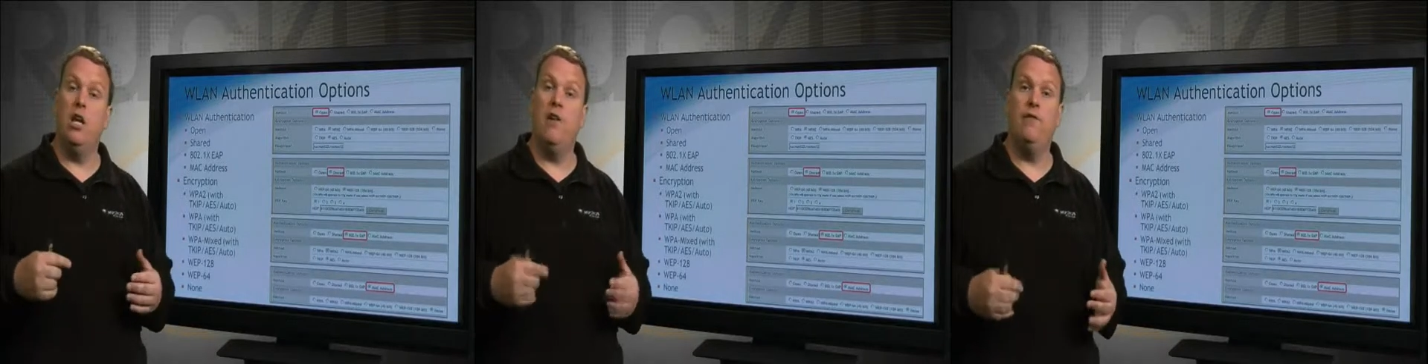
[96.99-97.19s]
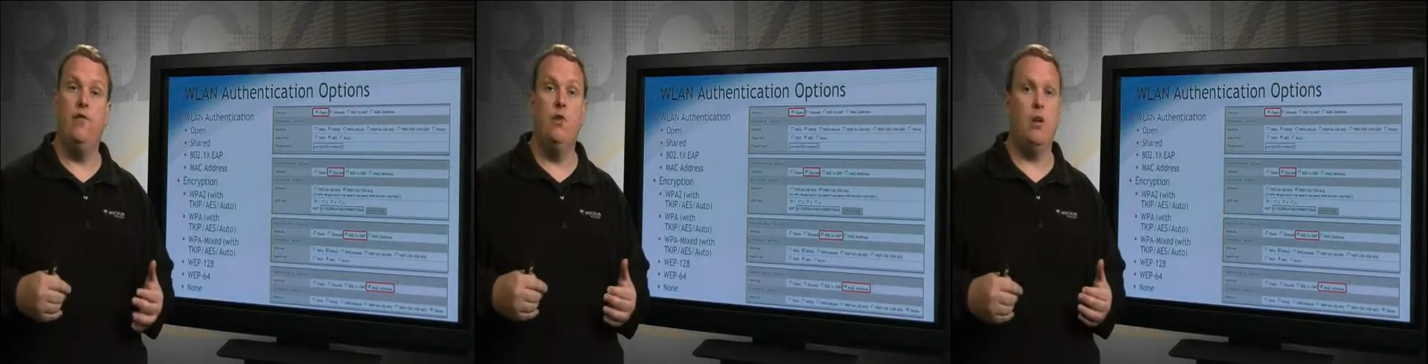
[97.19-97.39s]

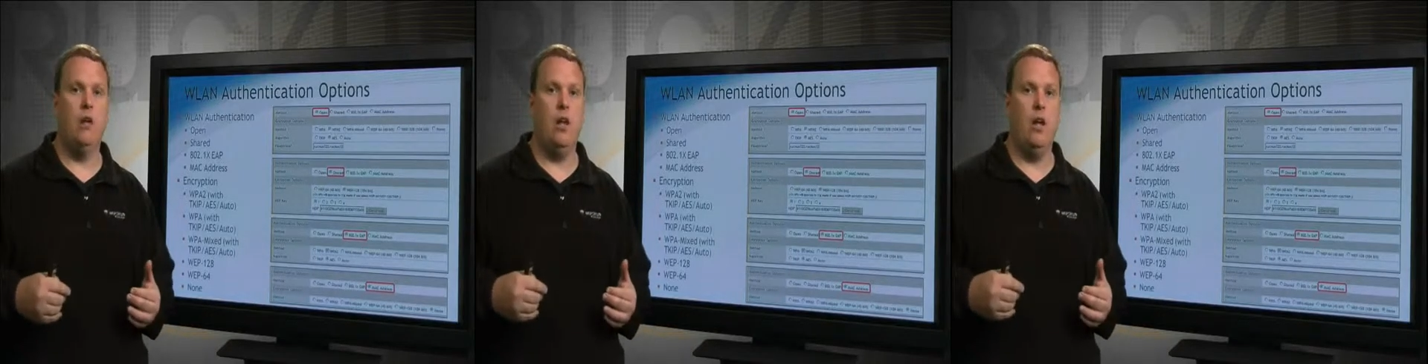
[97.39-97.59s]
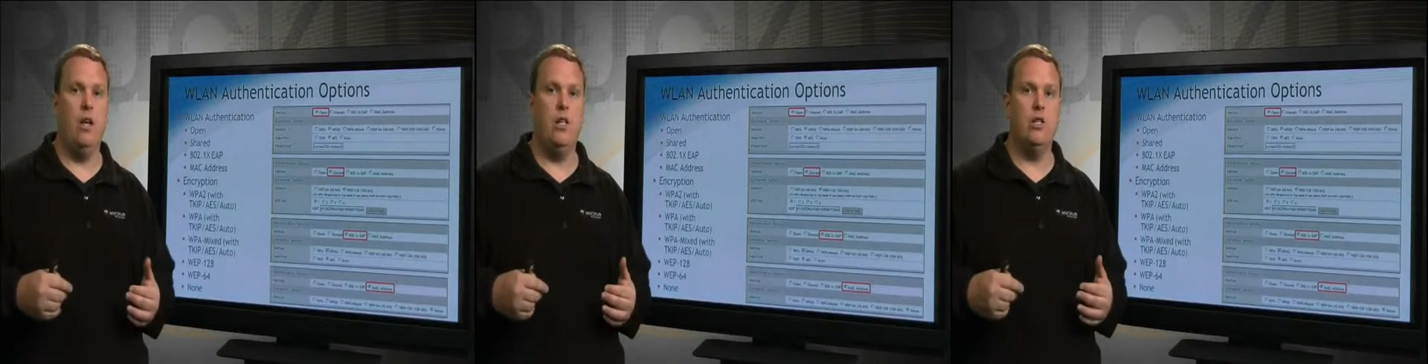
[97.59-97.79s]
your
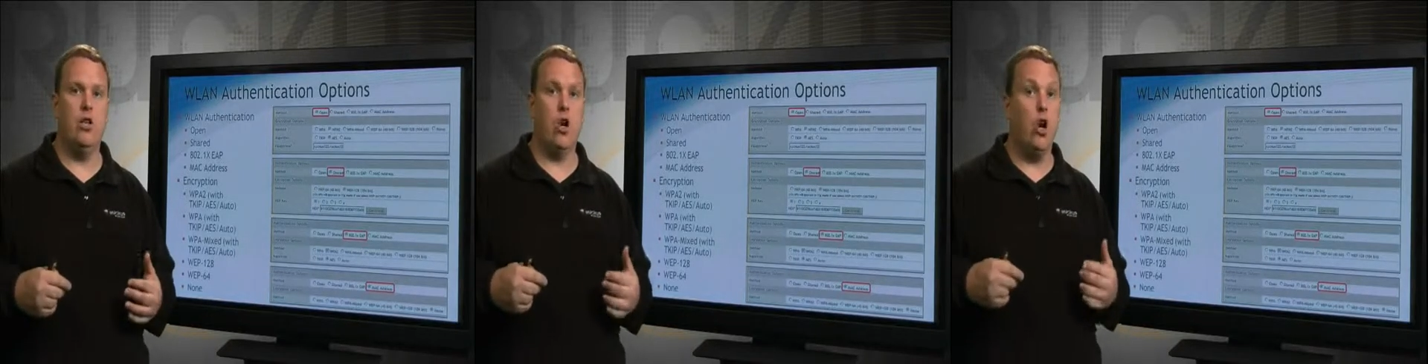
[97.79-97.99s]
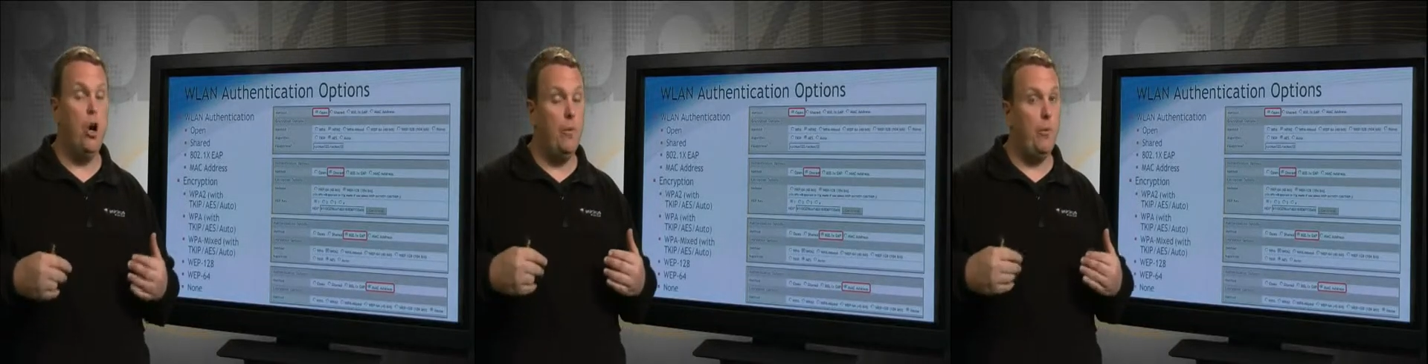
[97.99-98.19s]
clients are all
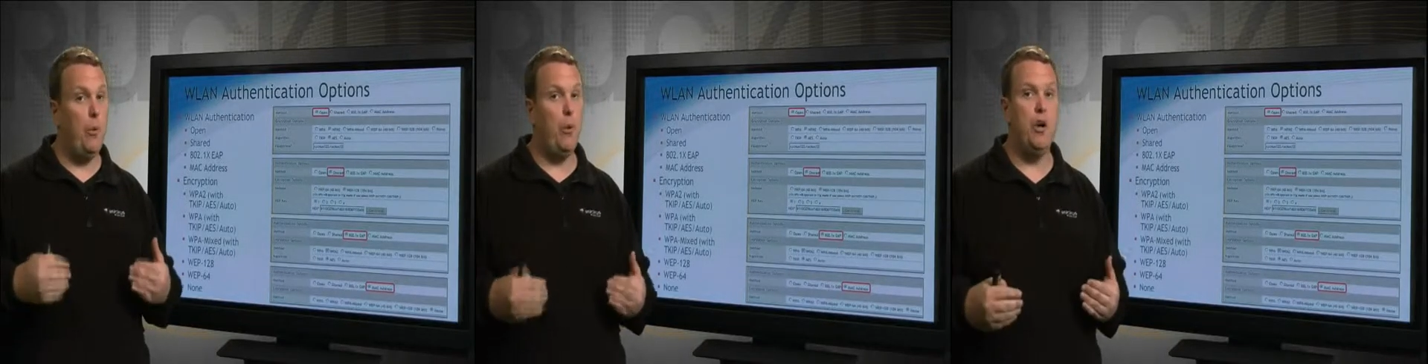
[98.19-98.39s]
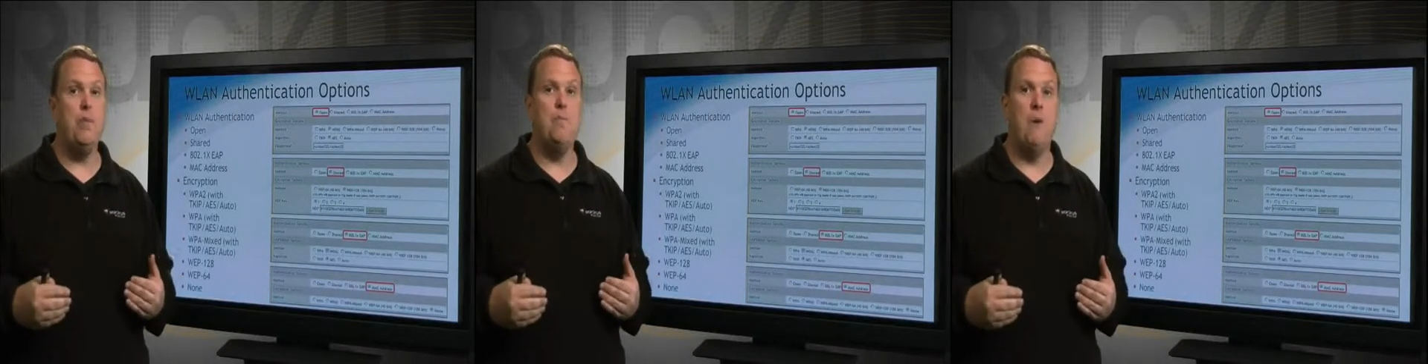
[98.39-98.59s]
pretty
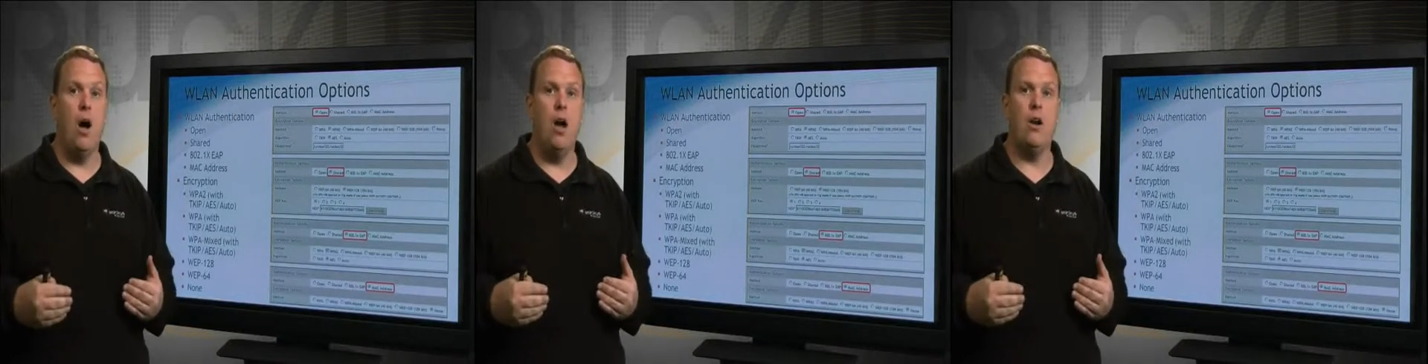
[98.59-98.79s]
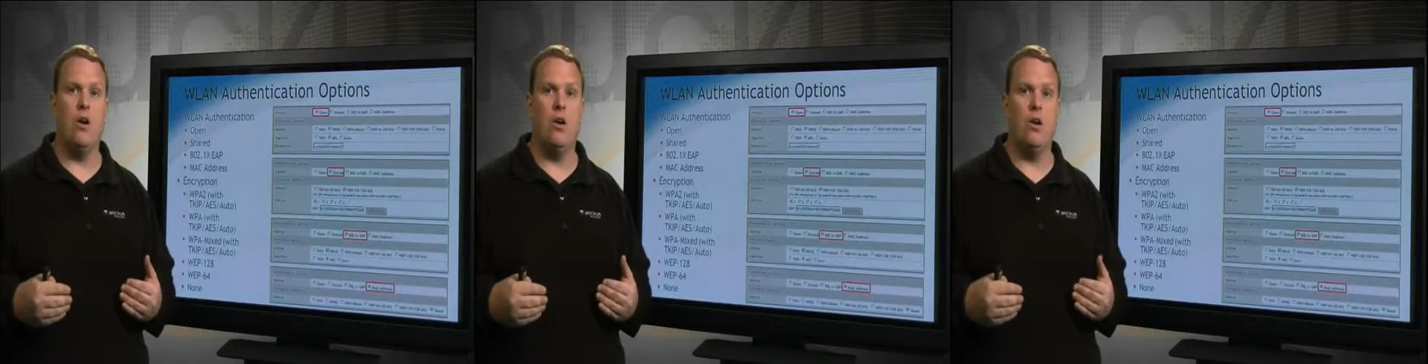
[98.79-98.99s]

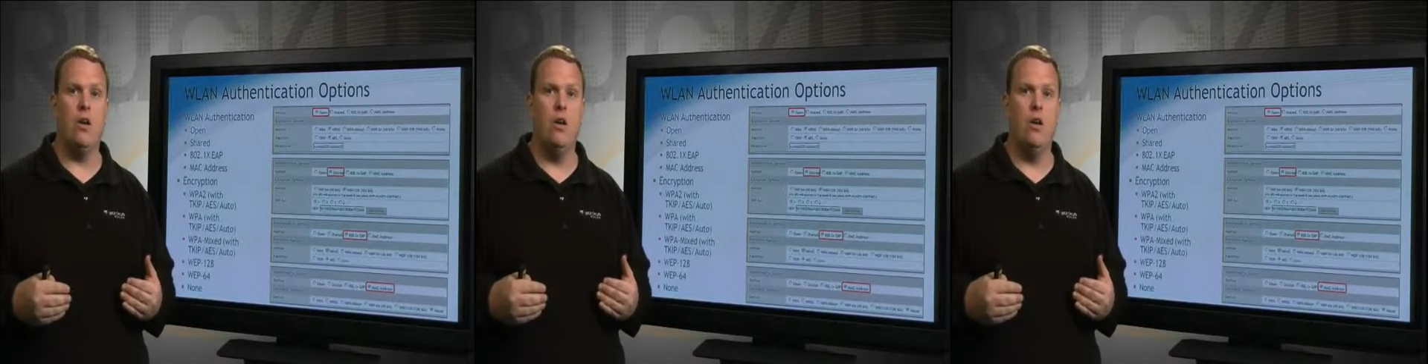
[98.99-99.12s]
modern,